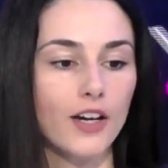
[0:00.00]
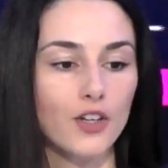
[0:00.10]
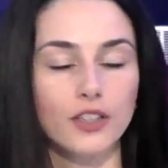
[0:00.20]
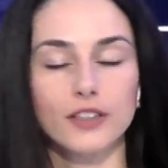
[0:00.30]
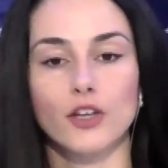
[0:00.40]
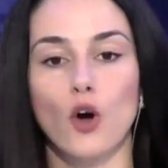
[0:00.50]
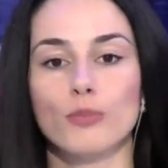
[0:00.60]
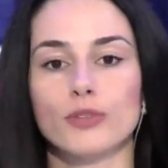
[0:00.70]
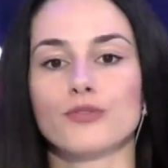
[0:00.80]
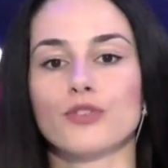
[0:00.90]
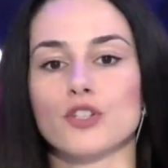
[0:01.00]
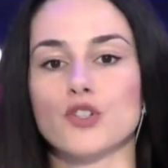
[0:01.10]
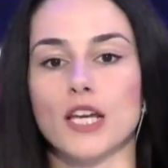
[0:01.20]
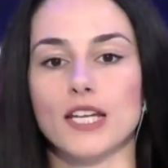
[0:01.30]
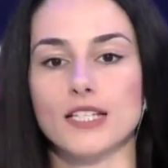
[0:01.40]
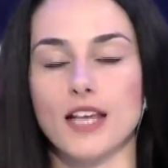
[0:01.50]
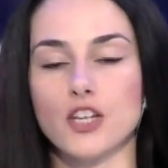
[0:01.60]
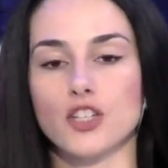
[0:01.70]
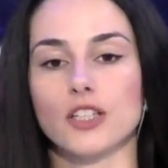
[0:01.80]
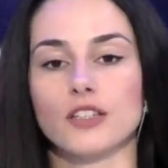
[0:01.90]
currently open for trading
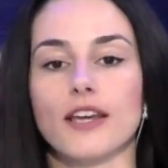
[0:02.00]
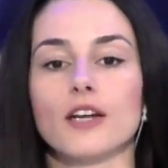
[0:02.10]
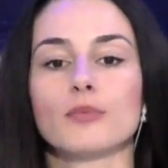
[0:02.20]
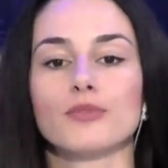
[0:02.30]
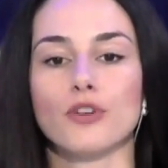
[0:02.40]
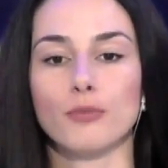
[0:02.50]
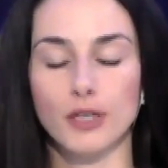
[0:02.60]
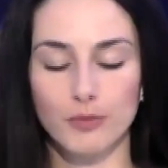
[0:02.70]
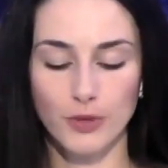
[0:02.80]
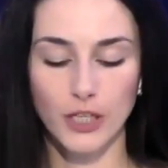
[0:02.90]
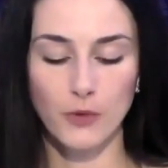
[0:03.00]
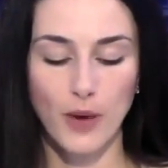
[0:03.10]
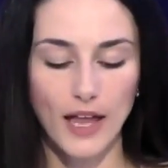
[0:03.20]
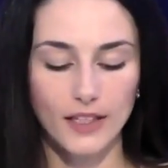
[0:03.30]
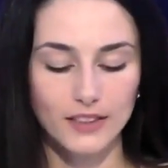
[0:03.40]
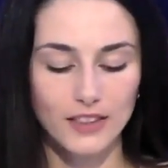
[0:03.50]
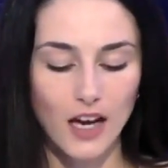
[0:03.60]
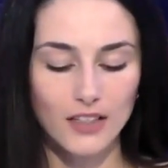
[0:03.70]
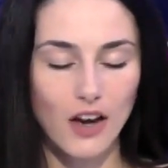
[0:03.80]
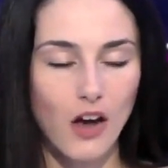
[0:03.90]
session and they are performing pretty well,
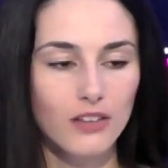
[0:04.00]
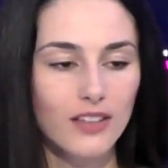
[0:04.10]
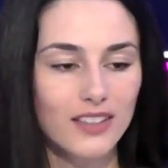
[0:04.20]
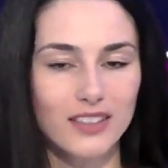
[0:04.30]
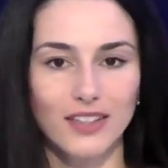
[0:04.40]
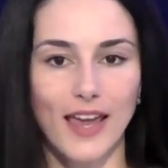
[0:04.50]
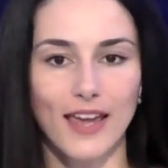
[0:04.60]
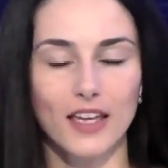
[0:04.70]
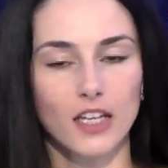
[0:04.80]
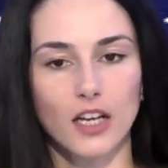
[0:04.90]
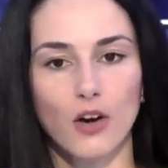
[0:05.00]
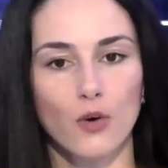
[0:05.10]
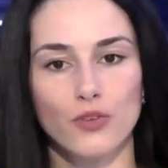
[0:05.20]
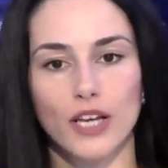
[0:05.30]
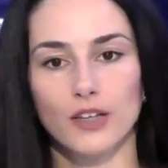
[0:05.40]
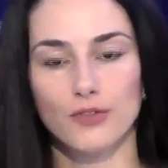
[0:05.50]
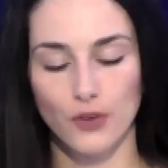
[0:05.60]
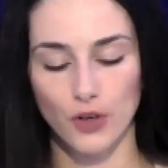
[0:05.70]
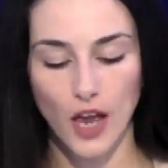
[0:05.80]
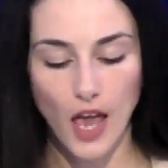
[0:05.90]
not only today, already
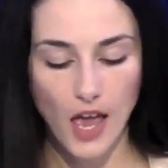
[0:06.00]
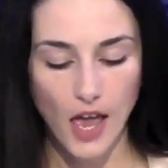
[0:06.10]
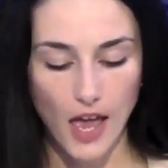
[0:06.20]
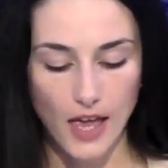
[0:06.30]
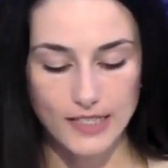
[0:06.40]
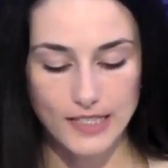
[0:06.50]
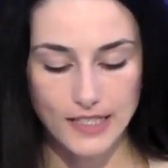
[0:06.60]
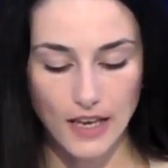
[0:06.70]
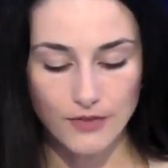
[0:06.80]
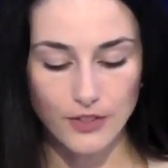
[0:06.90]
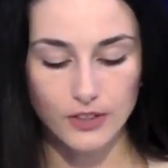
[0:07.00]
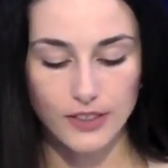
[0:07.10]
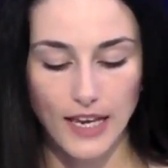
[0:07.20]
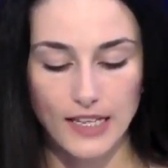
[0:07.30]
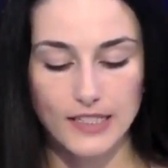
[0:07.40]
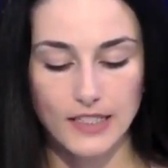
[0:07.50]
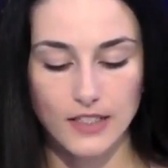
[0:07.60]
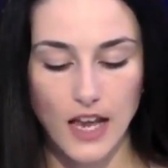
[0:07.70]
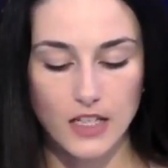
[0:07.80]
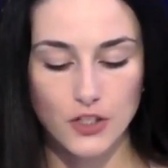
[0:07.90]
for several days.
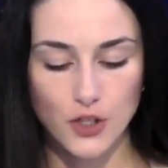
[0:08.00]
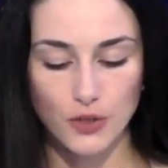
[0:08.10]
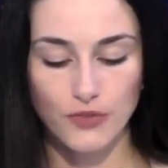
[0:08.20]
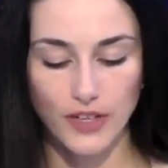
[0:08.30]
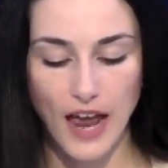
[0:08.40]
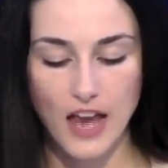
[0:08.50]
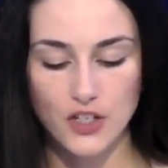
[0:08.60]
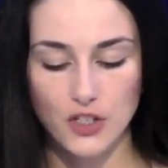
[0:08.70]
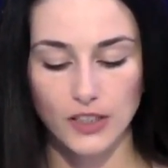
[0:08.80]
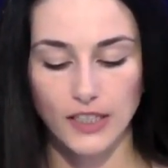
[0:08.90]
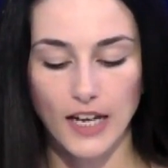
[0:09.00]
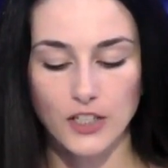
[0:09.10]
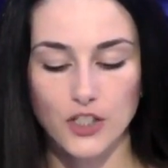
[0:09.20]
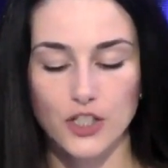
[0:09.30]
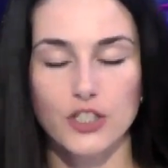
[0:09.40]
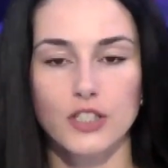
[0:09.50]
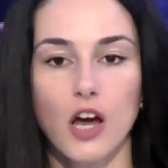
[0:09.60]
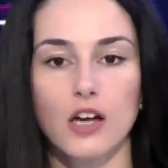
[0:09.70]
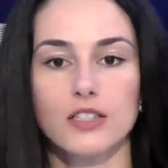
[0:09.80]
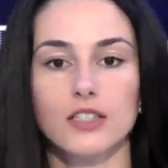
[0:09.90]
Industrial, financial and energy
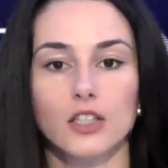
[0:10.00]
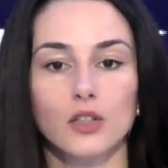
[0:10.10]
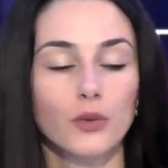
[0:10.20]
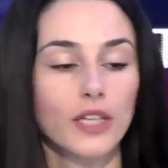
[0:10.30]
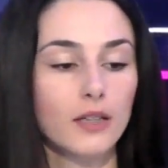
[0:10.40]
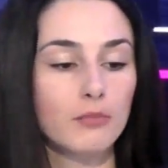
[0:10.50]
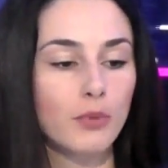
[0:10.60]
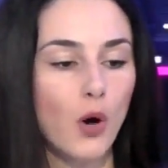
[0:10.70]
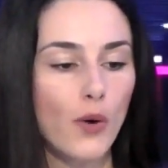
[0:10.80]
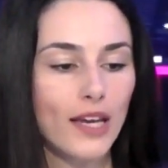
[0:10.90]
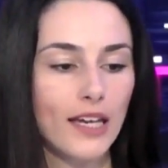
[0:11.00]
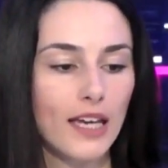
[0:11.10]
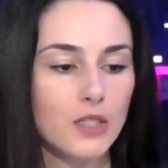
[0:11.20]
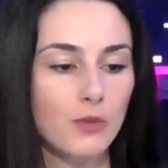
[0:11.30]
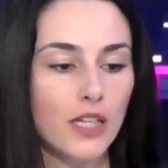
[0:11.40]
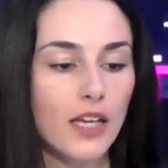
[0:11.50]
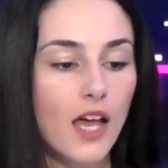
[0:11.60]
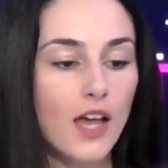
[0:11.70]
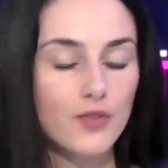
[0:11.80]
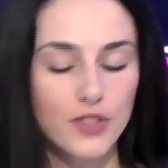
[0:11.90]
stocks, including Boeing, as we
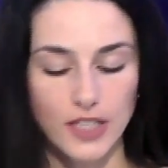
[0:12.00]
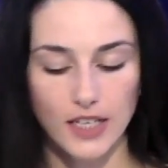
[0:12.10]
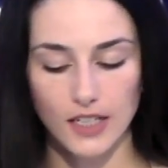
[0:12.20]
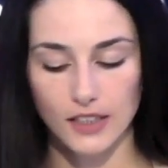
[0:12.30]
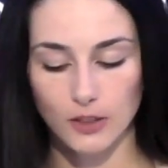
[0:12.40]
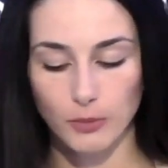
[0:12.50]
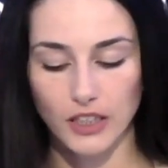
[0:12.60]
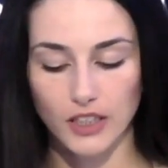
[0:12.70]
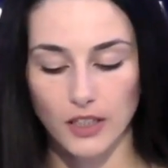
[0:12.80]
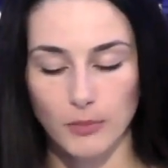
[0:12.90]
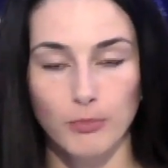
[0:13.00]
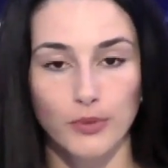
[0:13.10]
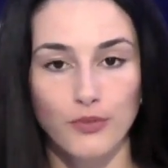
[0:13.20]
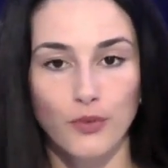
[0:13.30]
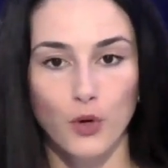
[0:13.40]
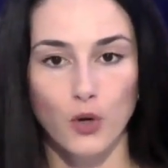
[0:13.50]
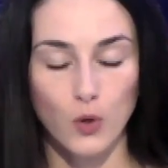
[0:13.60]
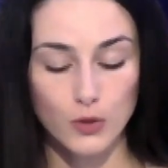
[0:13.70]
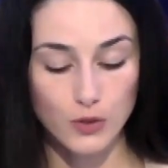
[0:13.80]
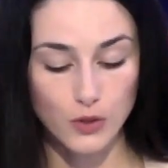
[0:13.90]
seen a little bit before,
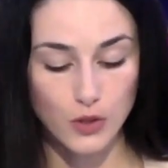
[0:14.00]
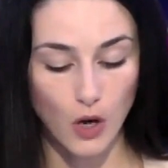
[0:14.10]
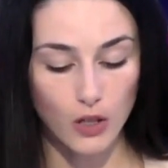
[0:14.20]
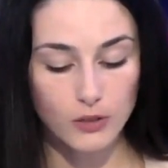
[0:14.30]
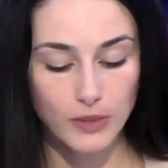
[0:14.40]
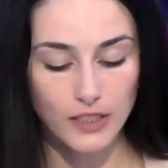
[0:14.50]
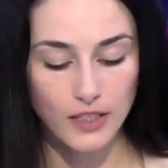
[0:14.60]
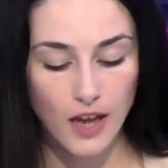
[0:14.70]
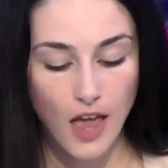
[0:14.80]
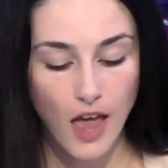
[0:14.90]
also Goldman